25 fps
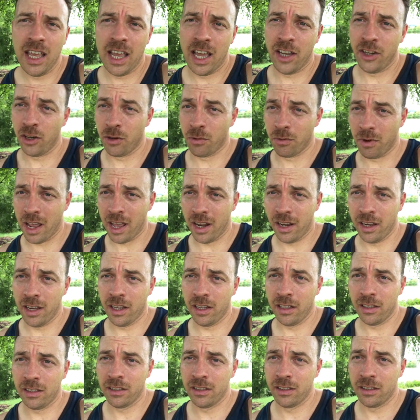and you're
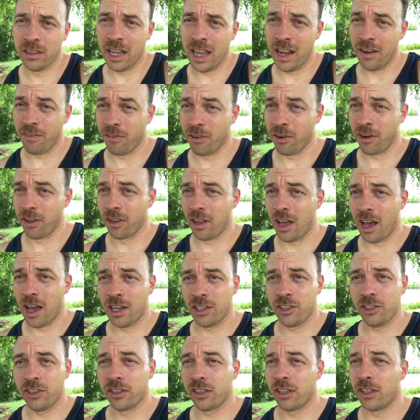renting it for a
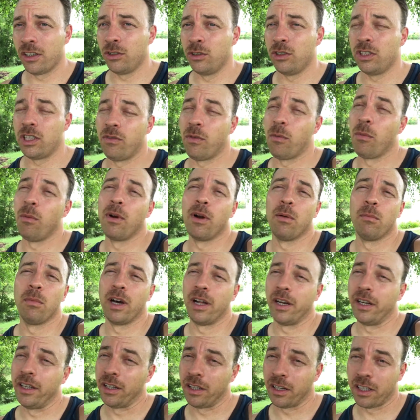loss, you're going to lose even more
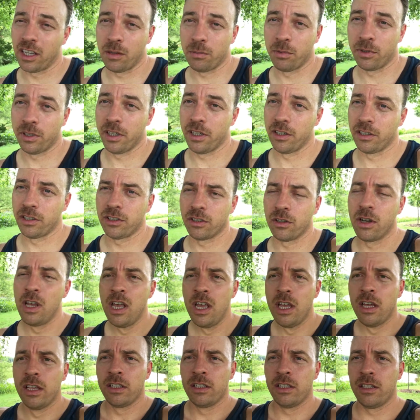money in a couple of years. So
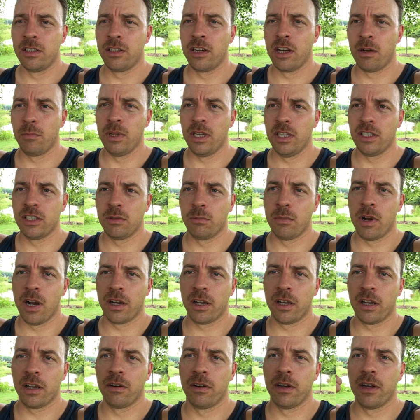determine, is the
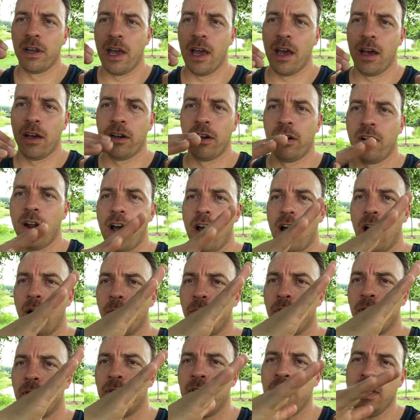market going down or
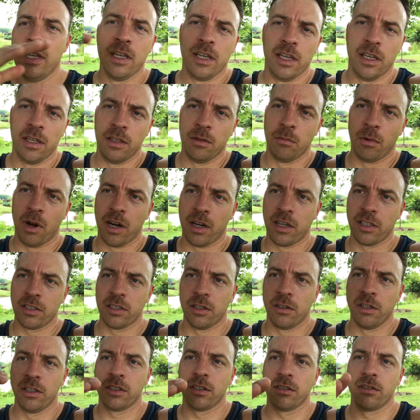up? The
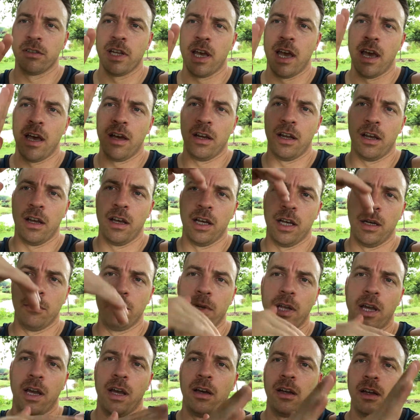markets always go down,
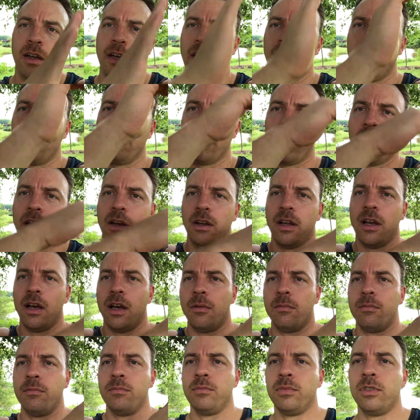up, down, up, down,
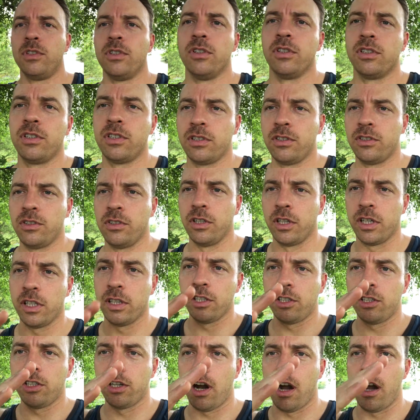up. So look
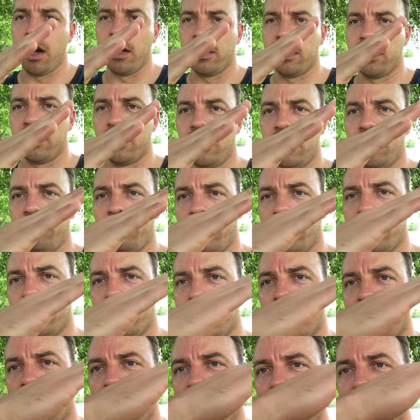at the chart, see if yours
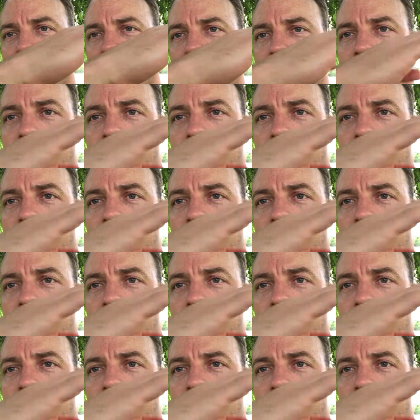is on this